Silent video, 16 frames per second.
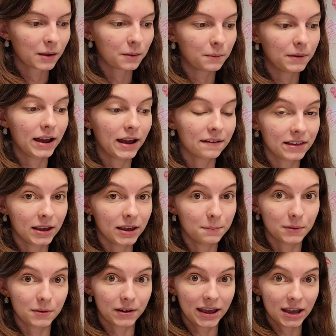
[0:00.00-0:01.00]
We have the
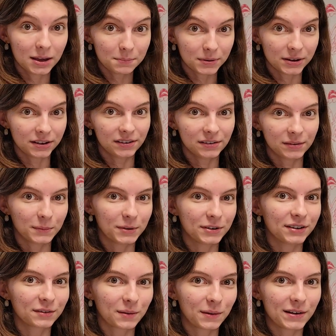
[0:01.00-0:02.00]
hippocampus, which
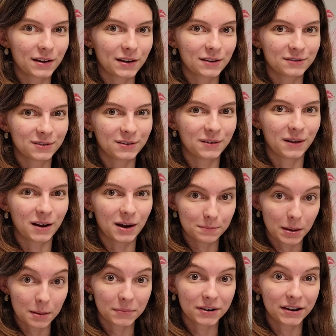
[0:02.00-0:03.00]
is going to control our
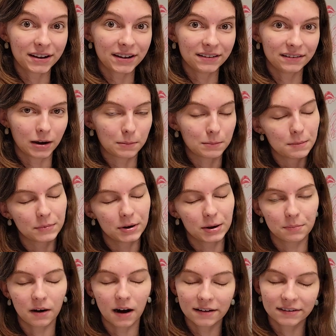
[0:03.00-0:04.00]
memories, our memory
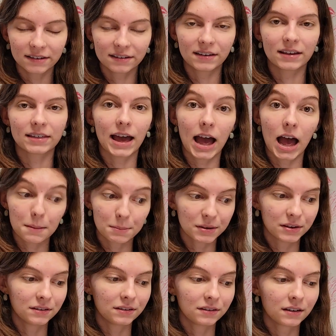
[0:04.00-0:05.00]
processing that
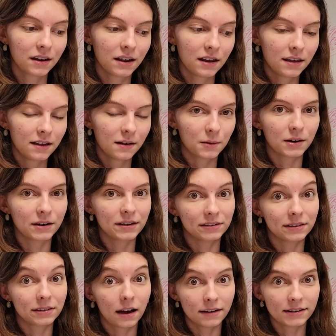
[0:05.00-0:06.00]
happens or
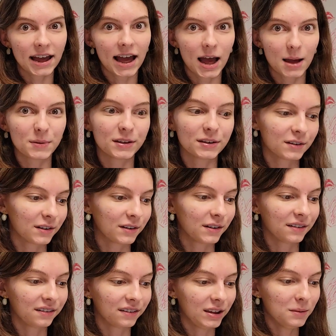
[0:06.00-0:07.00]
is thought to happen
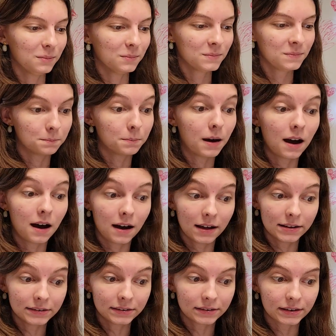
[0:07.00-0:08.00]
during sleep.
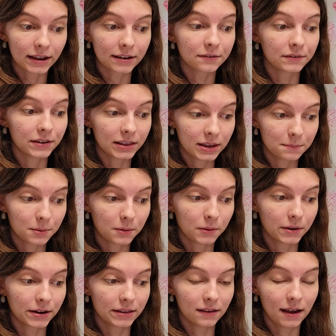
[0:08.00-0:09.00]
Pons, that's really
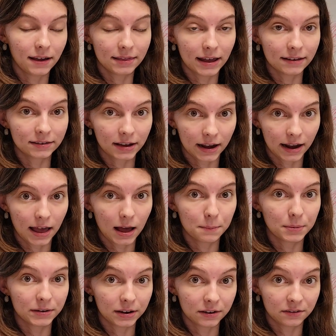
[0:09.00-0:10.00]
important, and that's going to
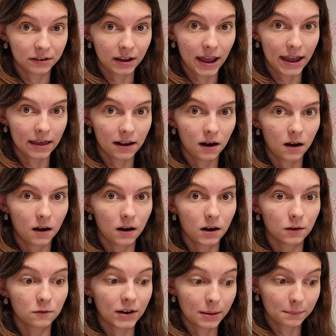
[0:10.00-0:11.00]
help initiate
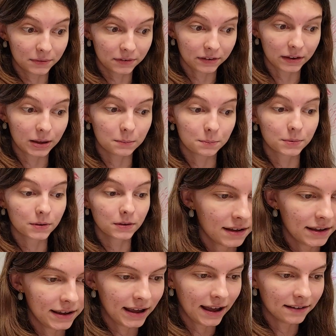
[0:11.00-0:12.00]
our REM sleep.
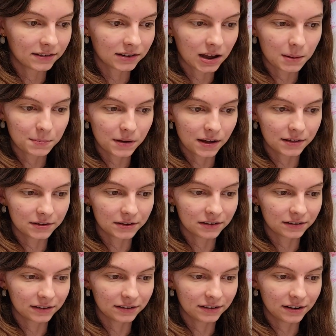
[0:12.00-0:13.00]
He has a couple
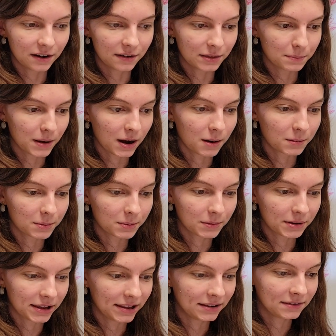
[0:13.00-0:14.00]
others listed on the
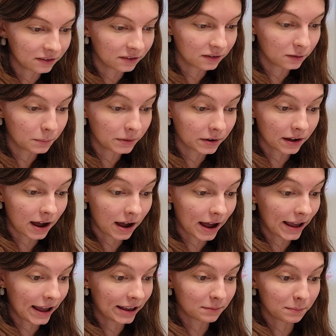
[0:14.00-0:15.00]
PowerPoint.
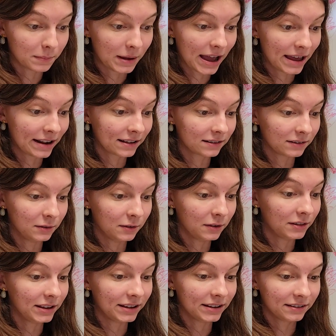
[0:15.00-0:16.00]
Suprachiasmatic
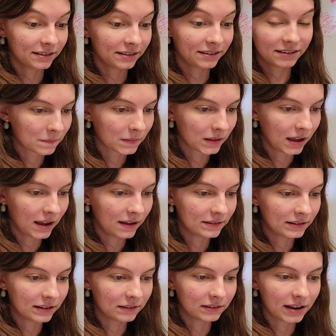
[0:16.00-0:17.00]
nucleus.
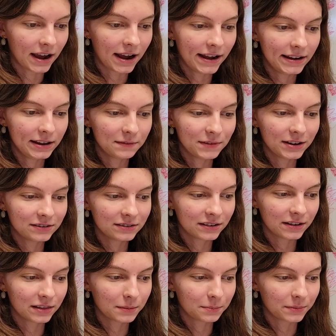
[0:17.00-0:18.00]
It's a tiny region
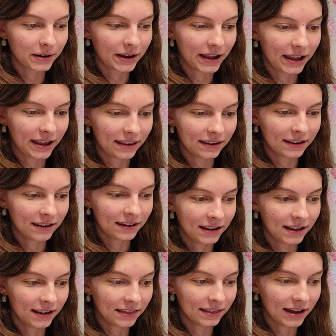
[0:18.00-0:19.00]
of the brain
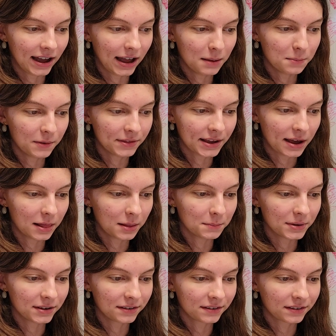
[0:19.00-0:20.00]
in the
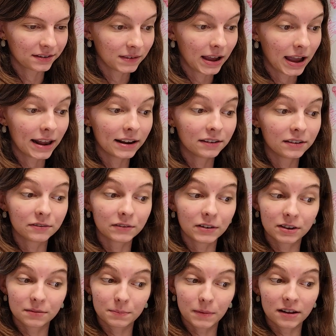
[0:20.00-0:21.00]
hypothalamus, and it's
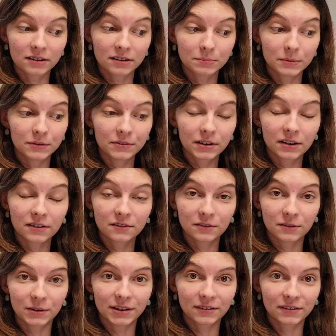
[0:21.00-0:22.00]
responsible for
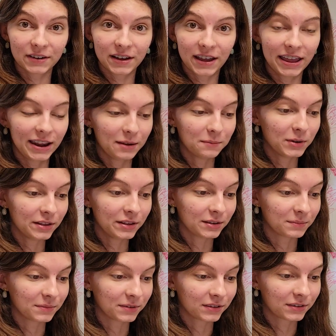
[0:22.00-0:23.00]
controlling circadian
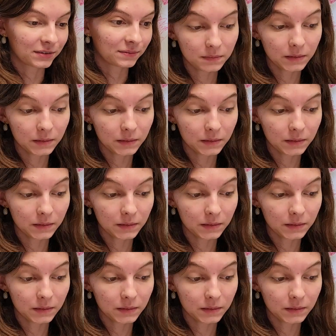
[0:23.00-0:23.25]
rhythms.